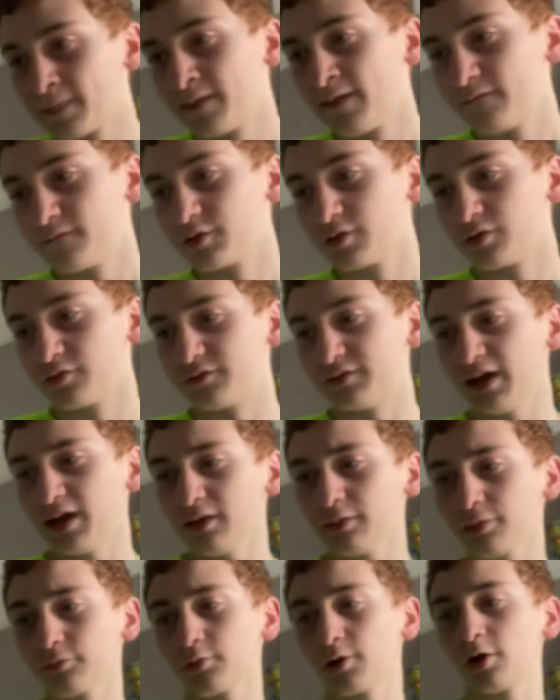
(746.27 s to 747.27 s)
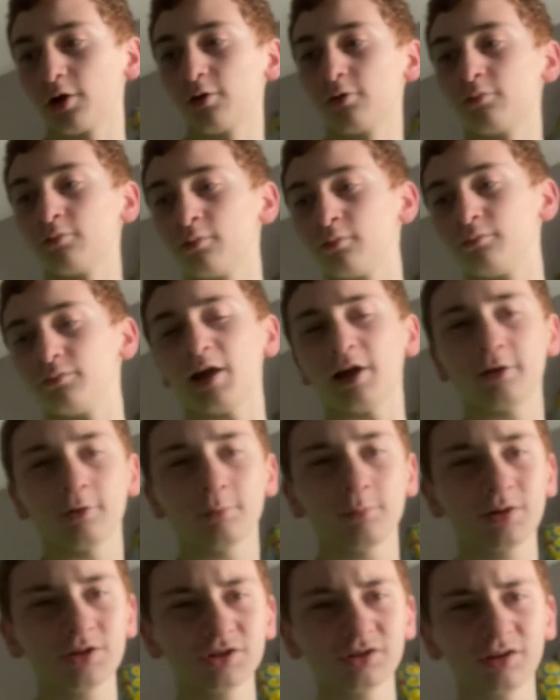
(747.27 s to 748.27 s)
For his down throw, I
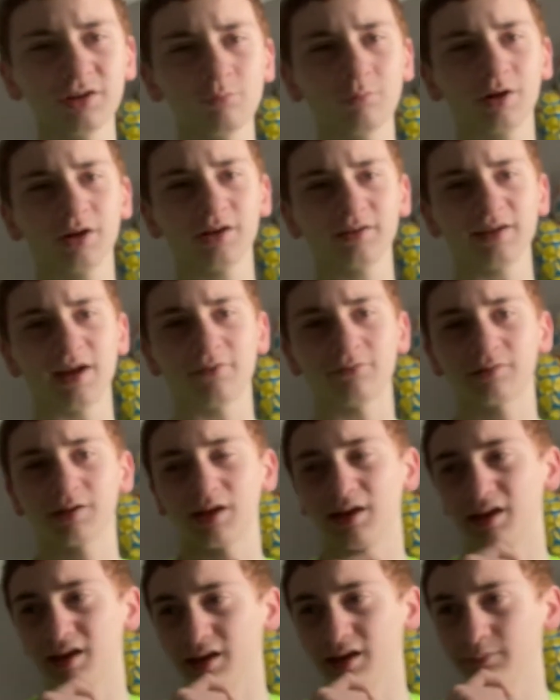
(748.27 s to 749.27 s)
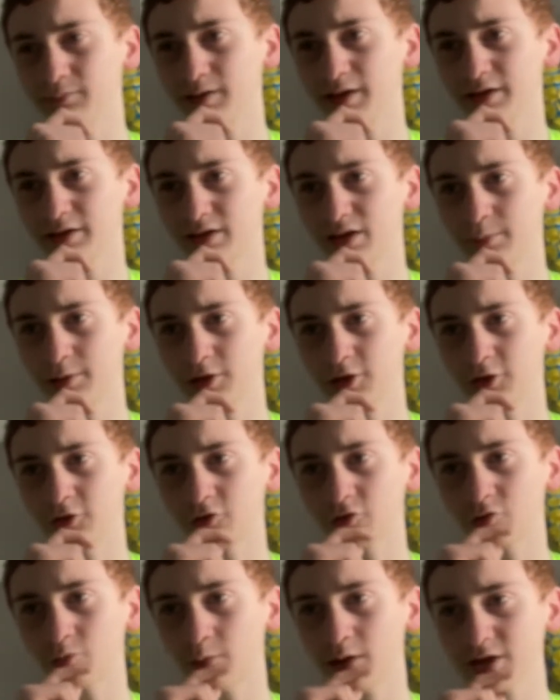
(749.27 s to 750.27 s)
originally wanted to have Kingman come in and
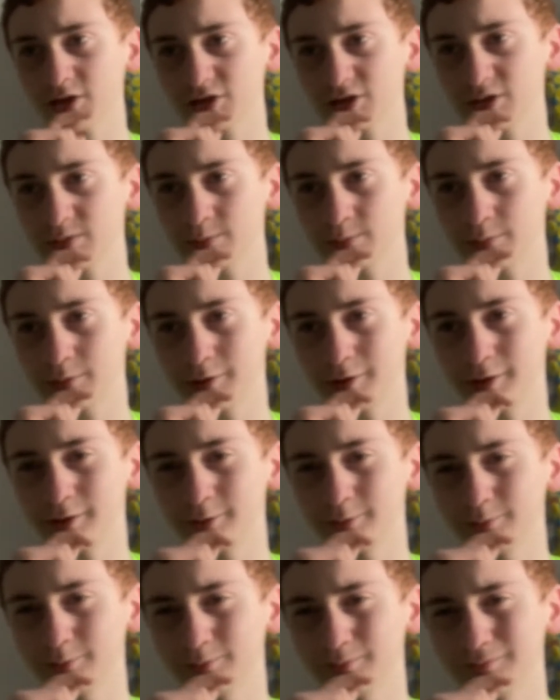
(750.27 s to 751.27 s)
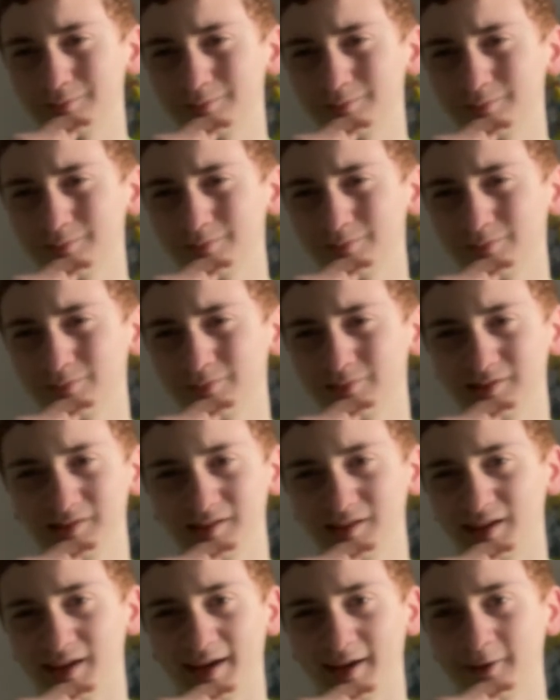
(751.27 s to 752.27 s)
squash him, but
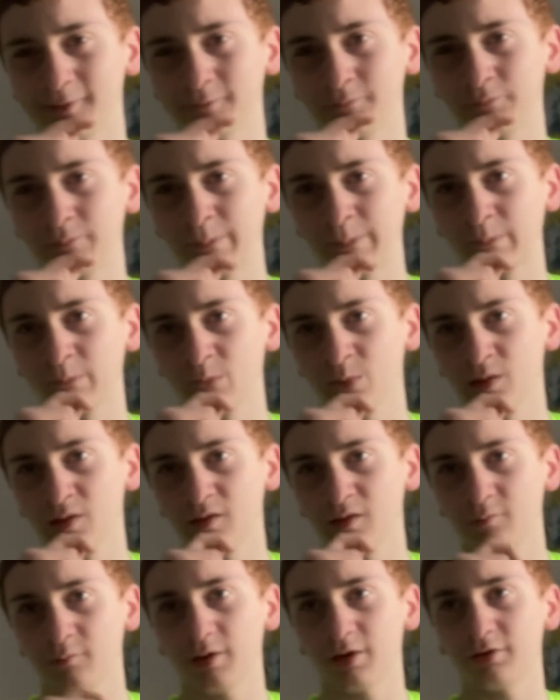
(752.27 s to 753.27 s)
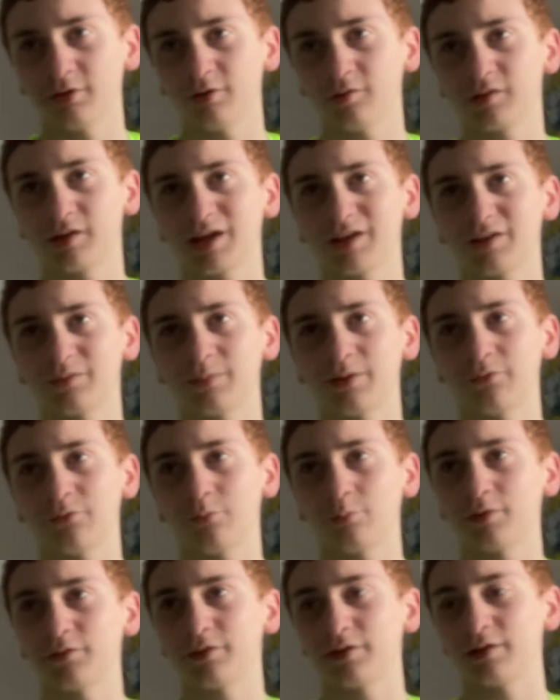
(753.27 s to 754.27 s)
we already used Gutsman for
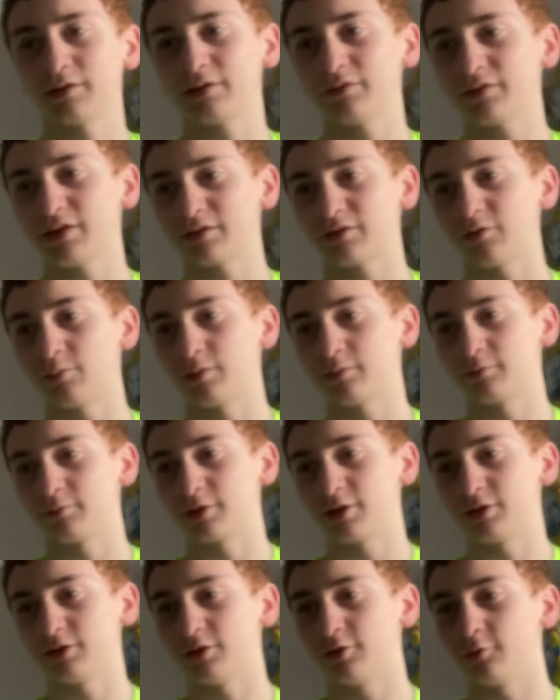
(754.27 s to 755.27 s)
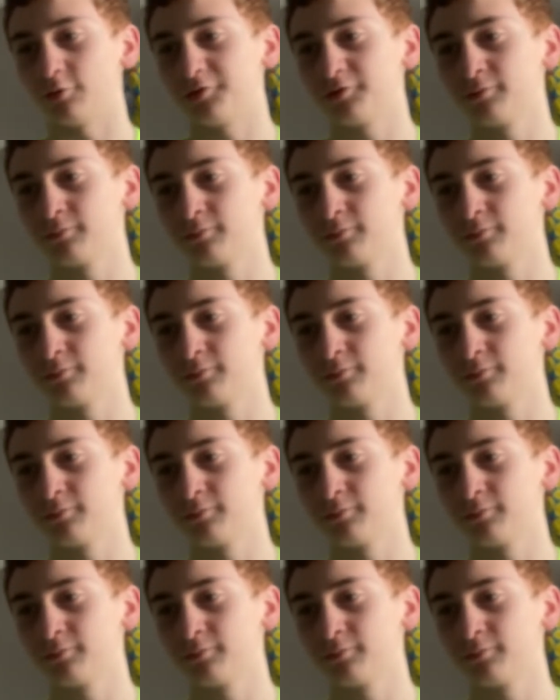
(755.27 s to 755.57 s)
one thing. Let's actually put him to good use.